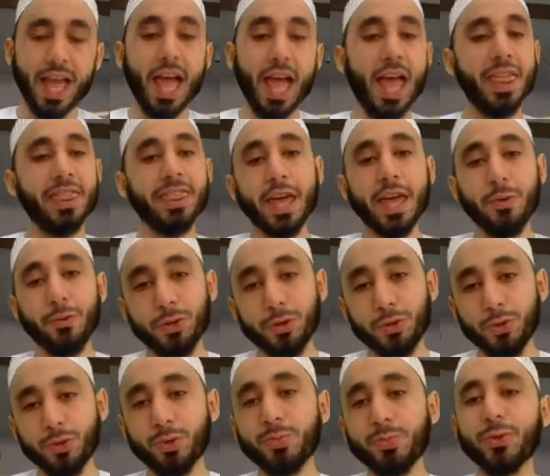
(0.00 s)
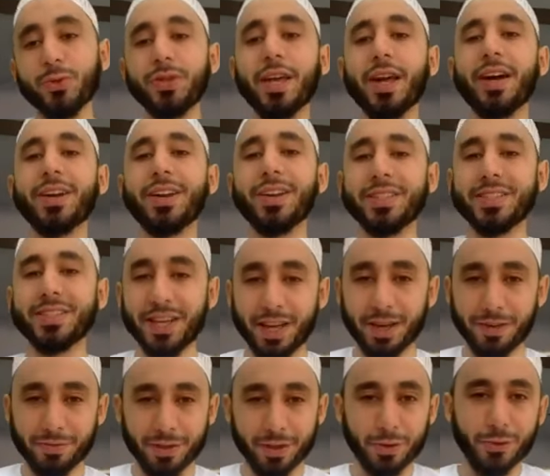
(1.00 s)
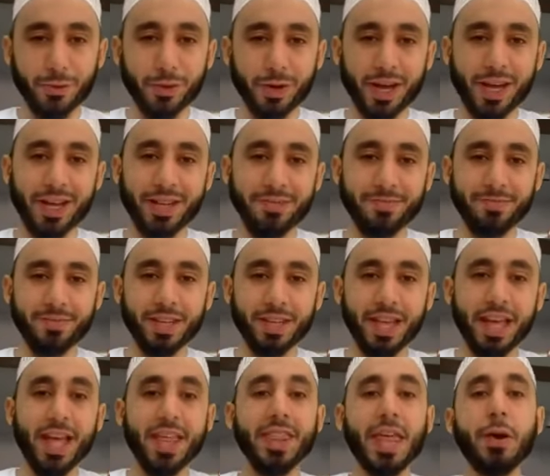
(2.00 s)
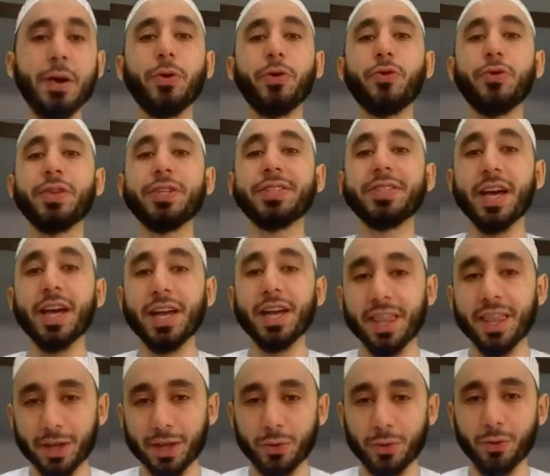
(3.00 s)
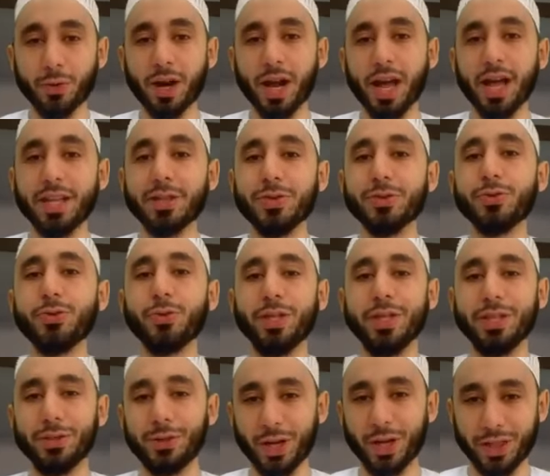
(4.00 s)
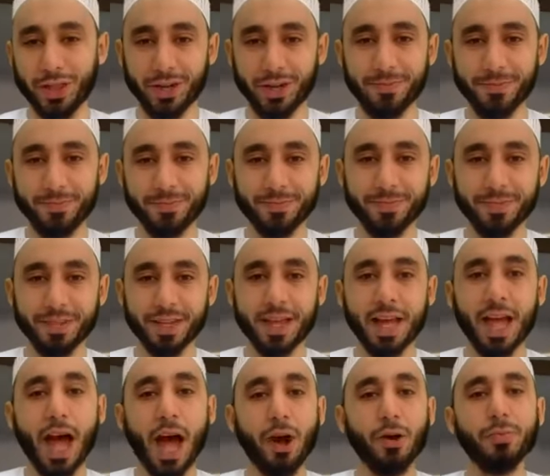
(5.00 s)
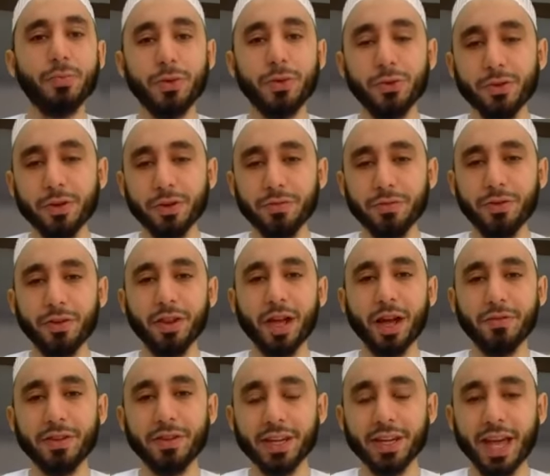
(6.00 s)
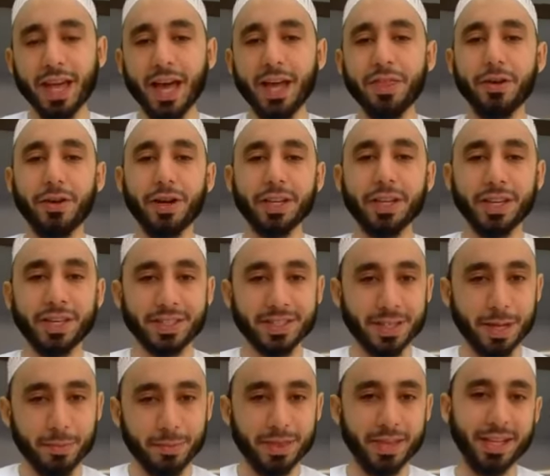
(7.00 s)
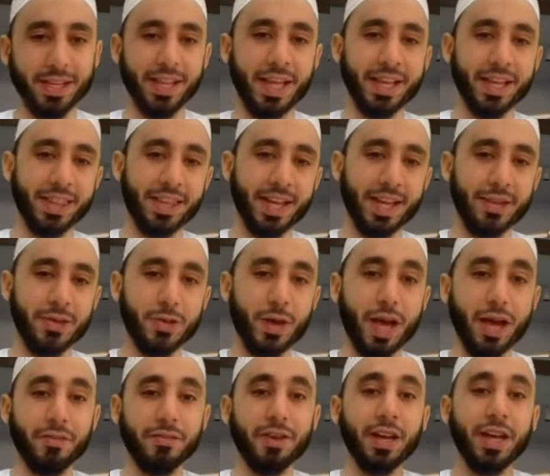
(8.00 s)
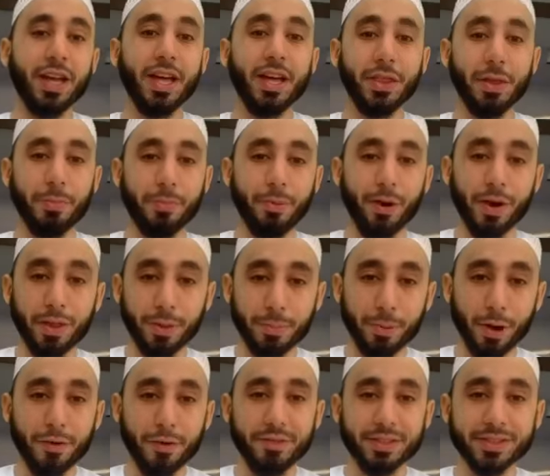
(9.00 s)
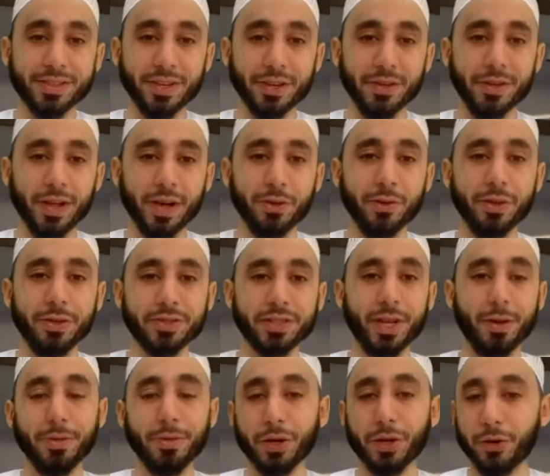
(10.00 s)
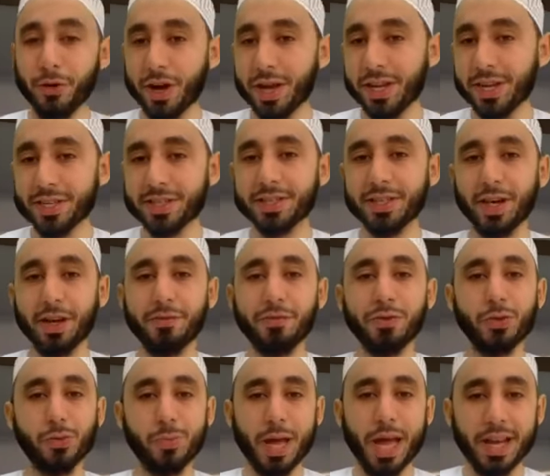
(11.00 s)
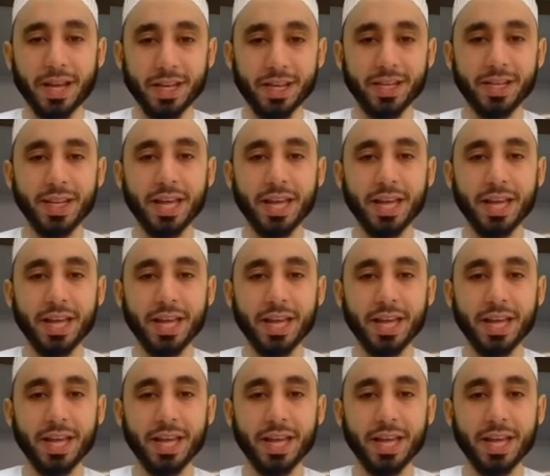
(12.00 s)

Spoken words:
and they would do mudarasa of the Quran. They would recite the Quran to each other. How beautiful of a gathering is something like that. You have the Prophet sallallahu alaihi wasallam, the greatest of humanity,